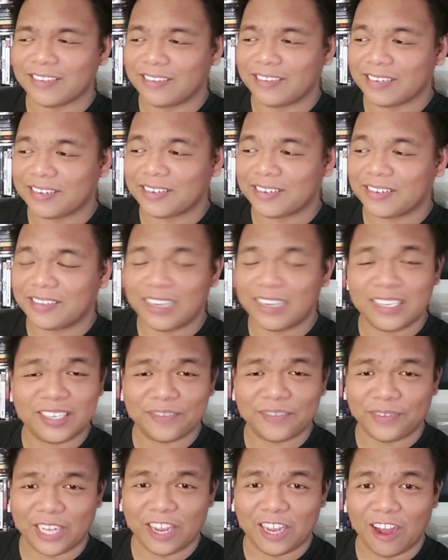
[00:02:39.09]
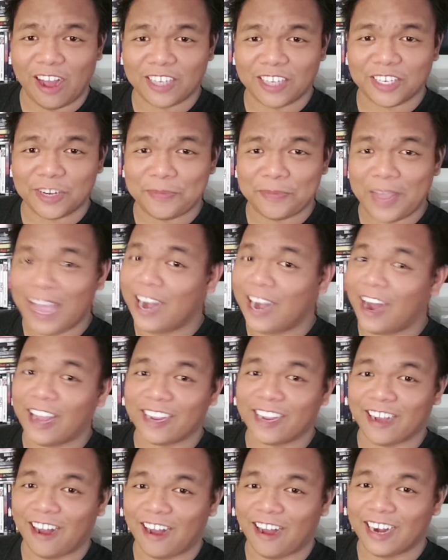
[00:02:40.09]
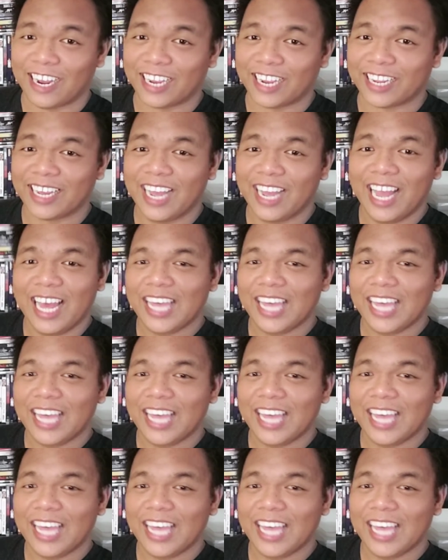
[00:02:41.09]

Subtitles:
distinctively awesome and iconic,